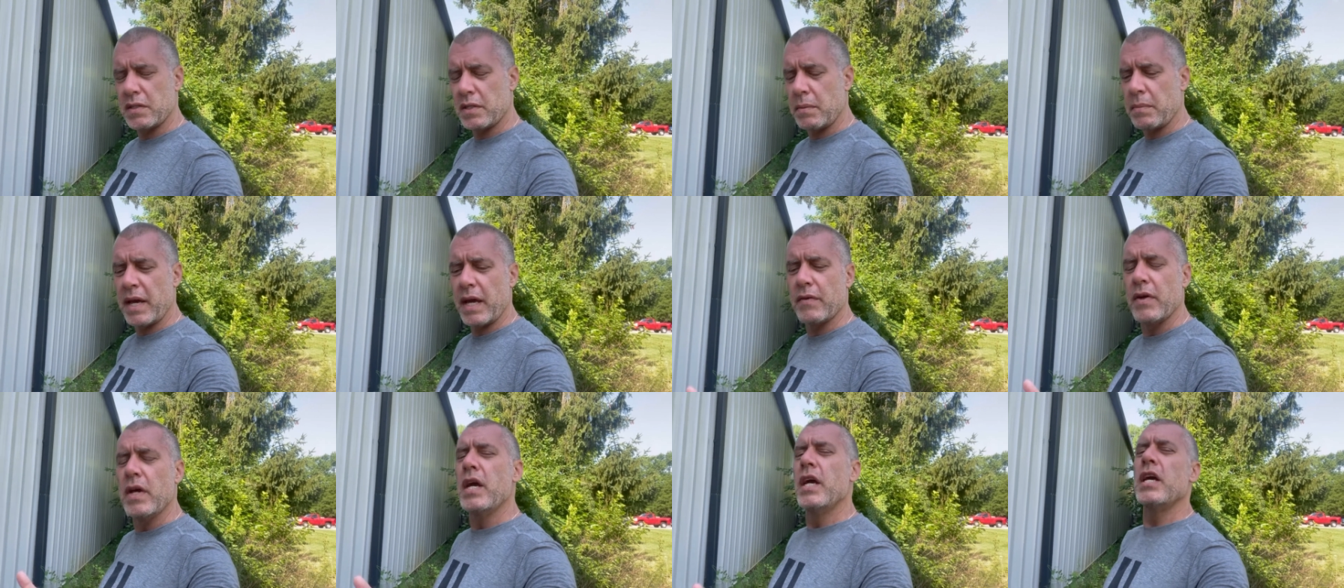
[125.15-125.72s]
They may
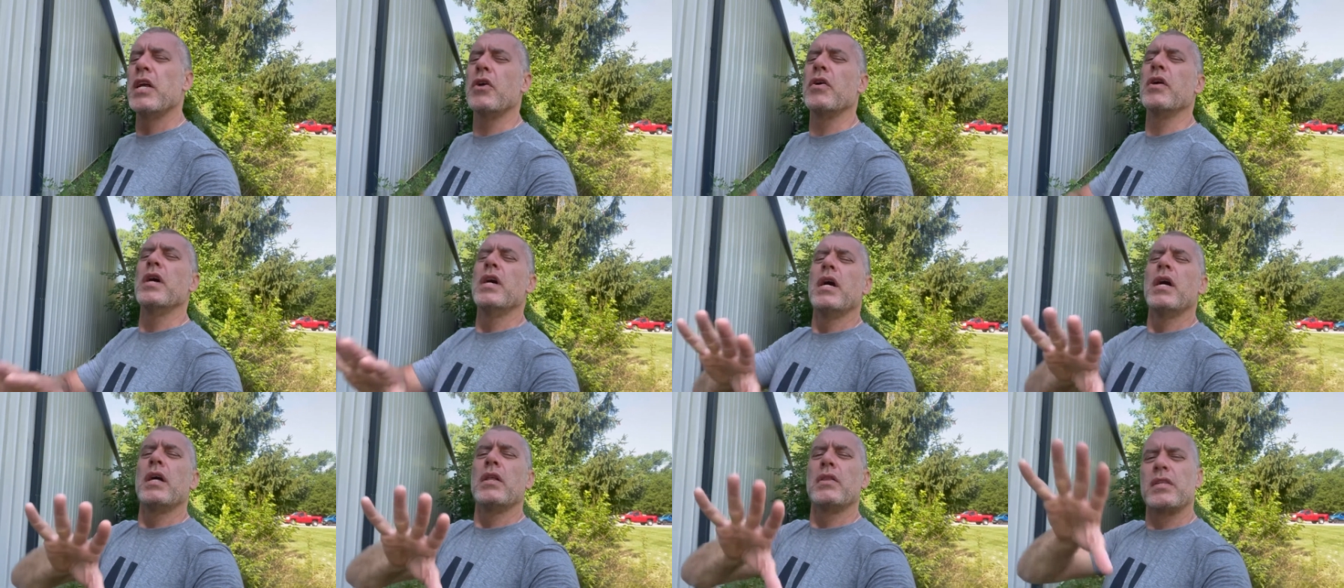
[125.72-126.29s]
have, you know,
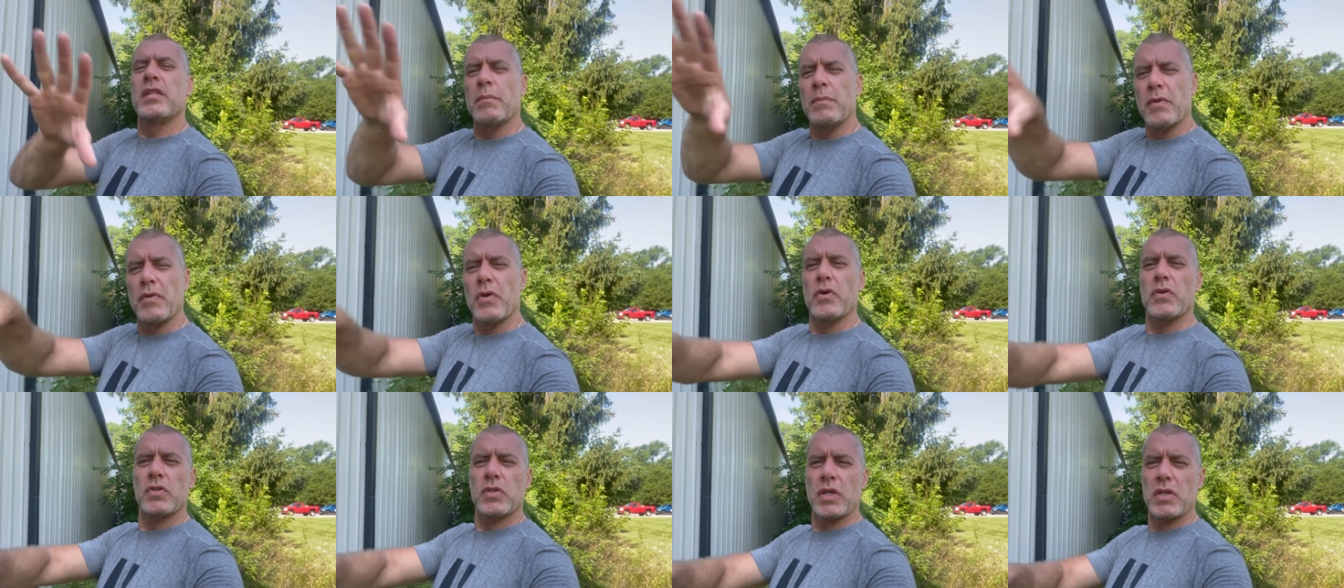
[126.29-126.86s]
some of
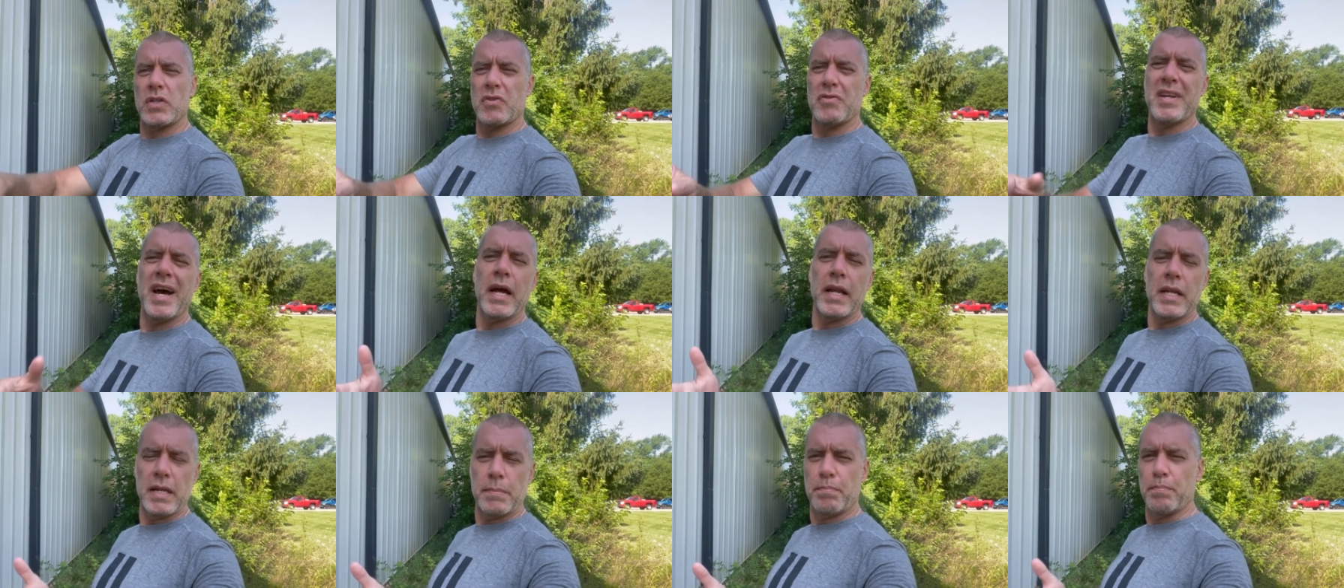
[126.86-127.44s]
those things are
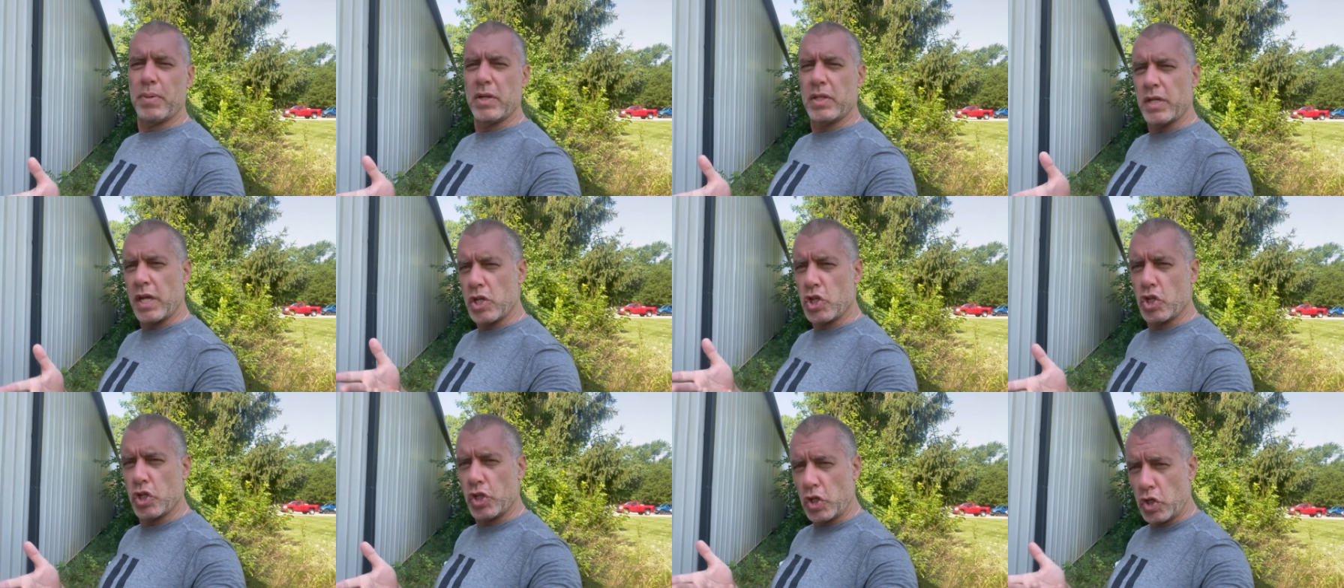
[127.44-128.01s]
not
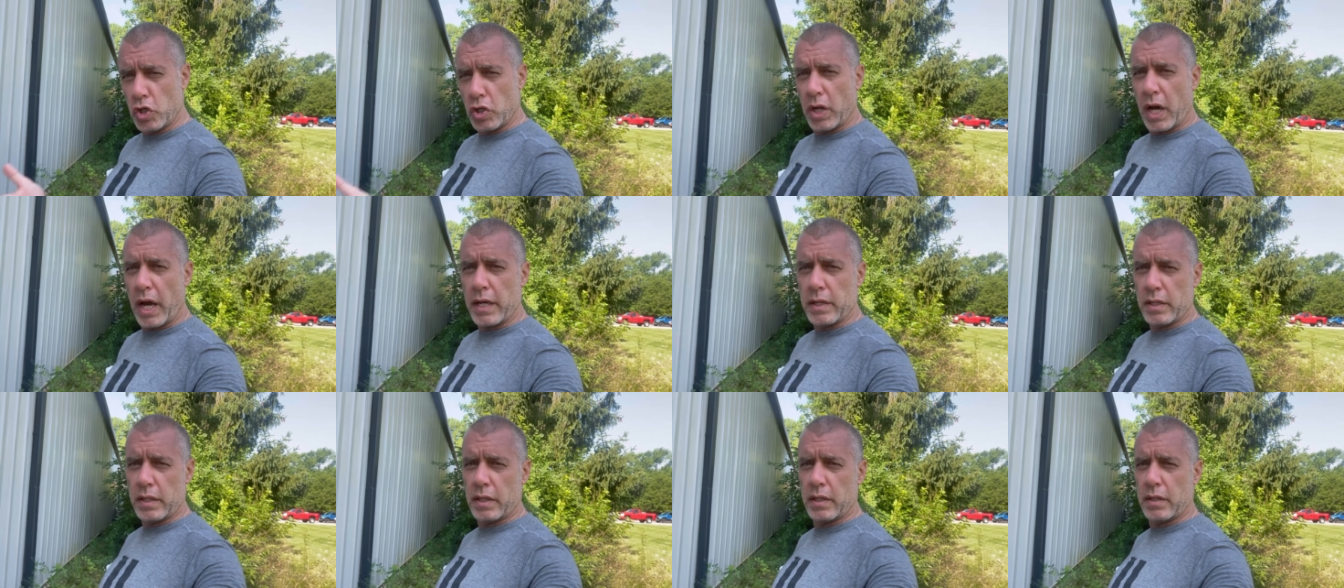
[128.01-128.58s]
potentially good
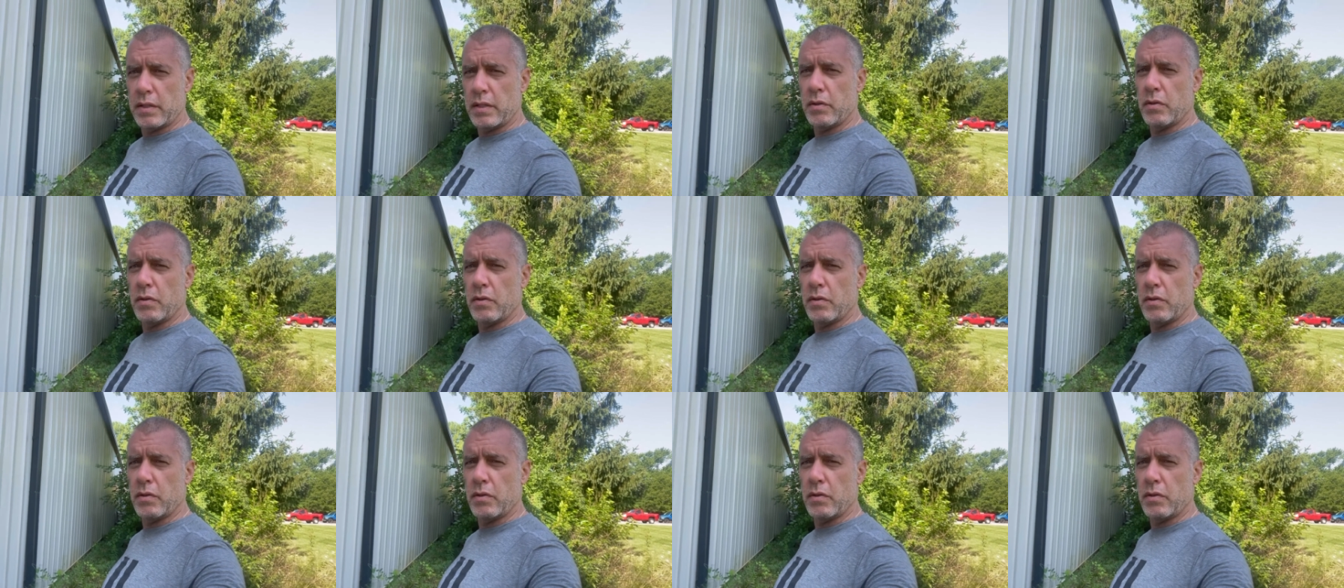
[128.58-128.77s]
ideas.